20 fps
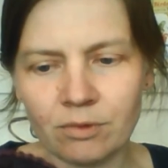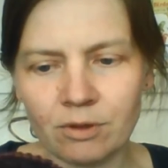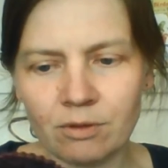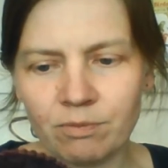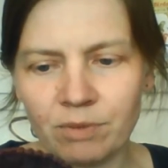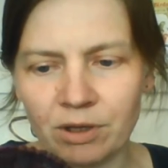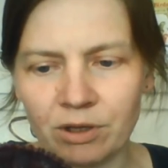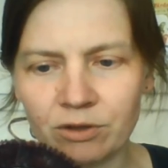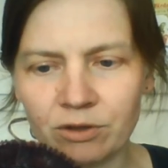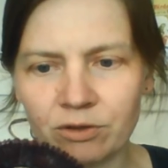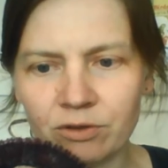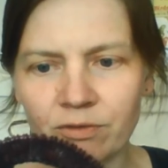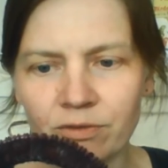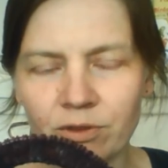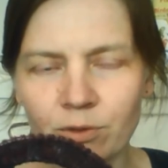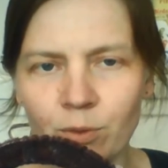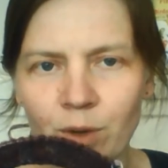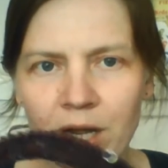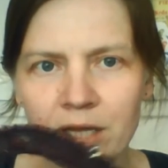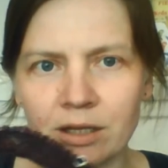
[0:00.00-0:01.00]
of the
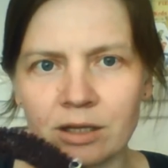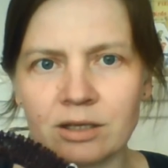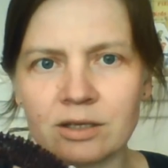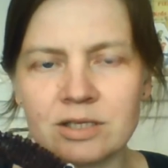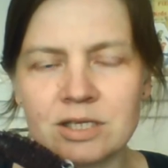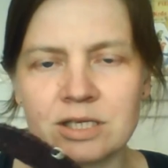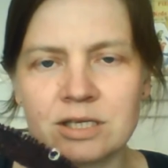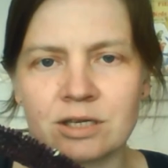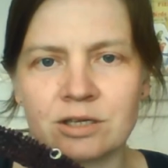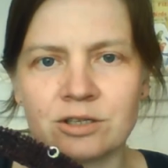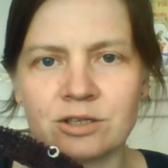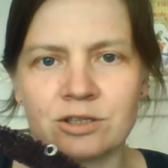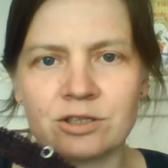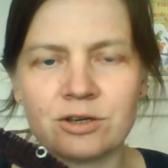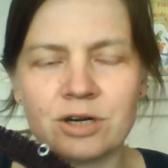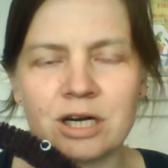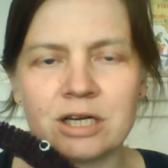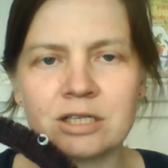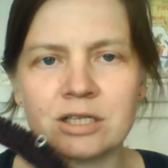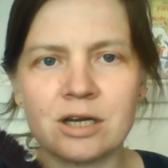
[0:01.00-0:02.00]
way that this is
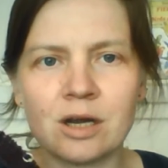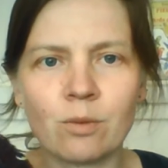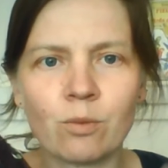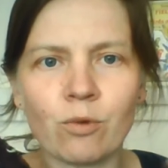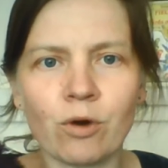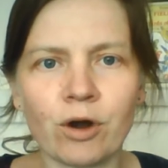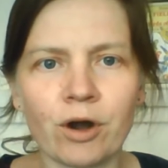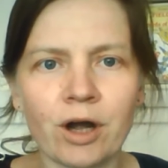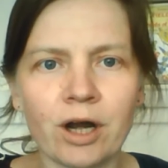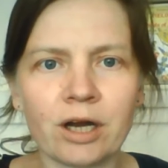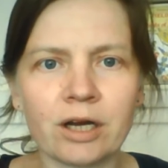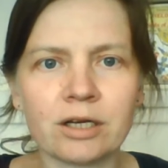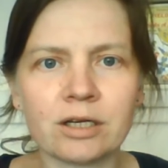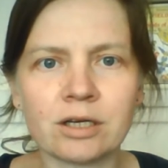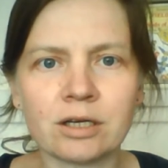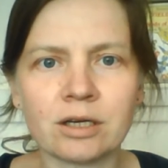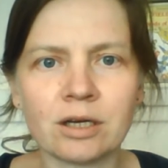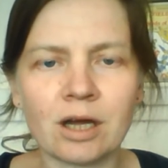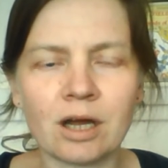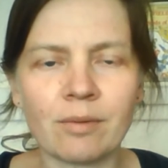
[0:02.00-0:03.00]
constructed, I'm worried
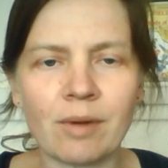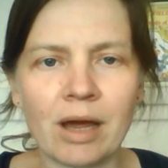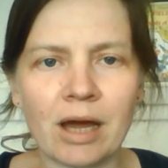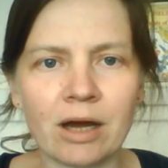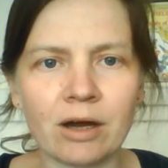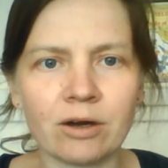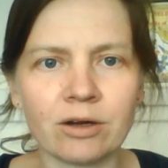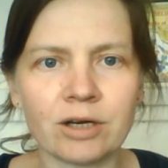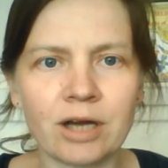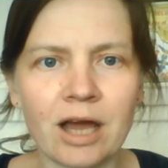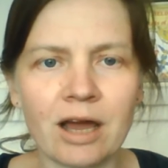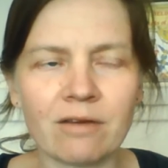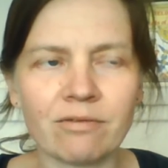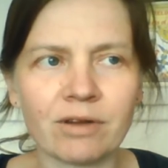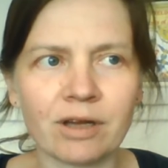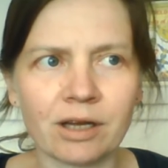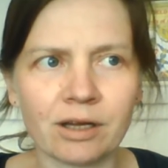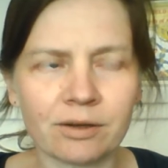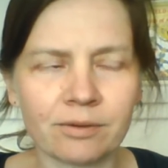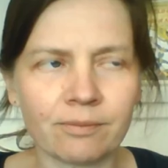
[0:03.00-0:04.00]
about
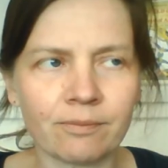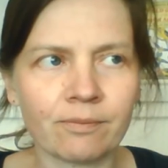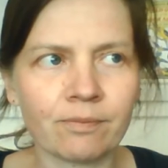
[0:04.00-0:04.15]
having